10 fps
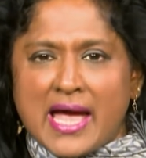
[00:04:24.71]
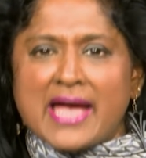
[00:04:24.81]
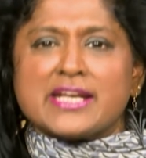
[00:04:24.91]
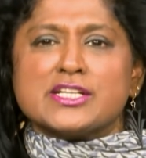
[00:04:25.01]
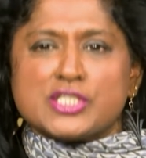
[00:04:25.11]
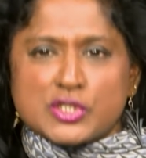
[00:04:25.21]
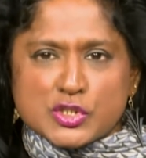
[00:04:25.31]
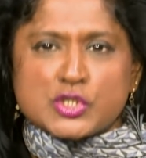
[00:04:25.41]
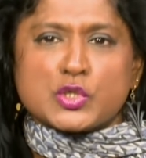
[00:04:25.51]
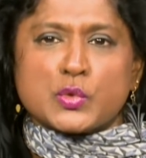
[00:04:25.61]

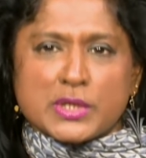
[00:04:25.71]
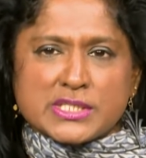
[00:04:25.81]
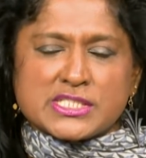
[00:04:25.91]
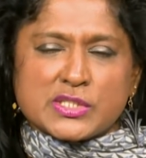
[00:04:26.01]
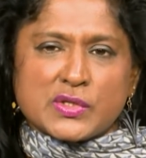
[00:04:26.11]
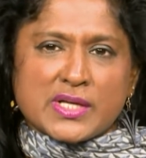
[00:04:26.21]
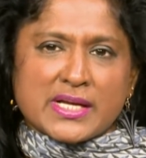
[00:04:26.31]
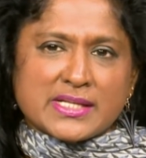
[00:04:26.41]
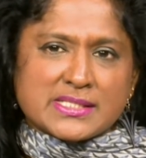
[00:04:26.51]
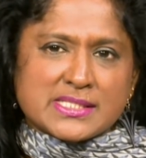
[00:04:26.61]
attitude towards the
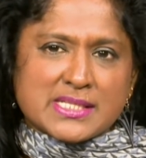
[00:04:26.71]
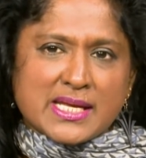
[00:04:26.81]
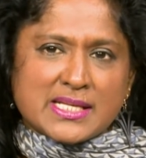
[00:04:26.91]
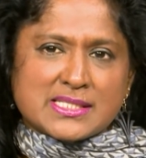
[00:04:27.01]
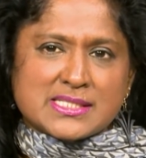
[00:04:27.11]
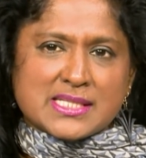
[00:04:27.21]
United States